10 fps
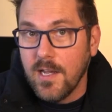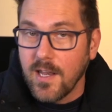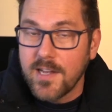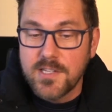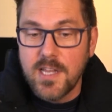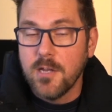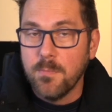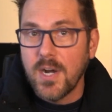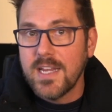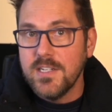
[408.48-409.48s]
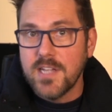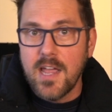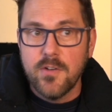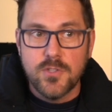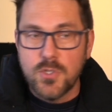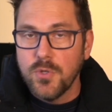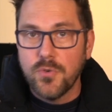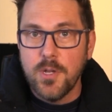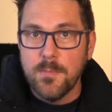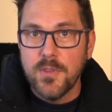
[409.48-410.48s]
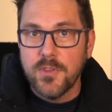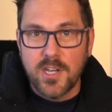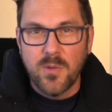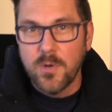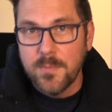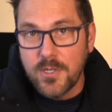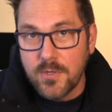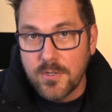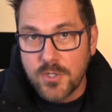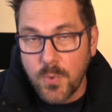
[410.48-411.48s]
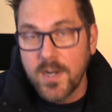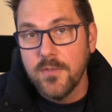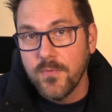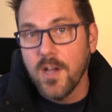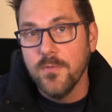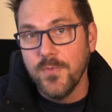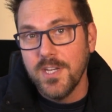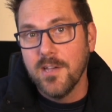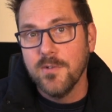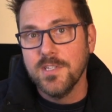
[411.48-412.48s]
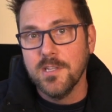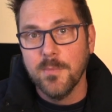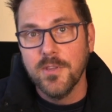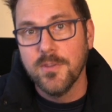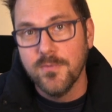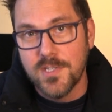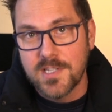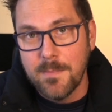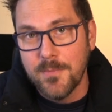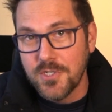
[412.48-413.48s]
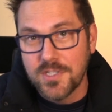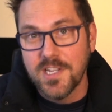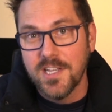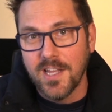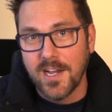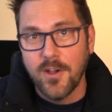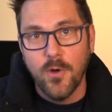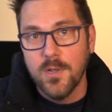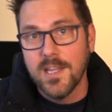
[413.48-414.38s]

Now, like I say, you can break it down in 2 or 3 a month. I don't want to be doing 25 videos in the month of December just to hit that goal.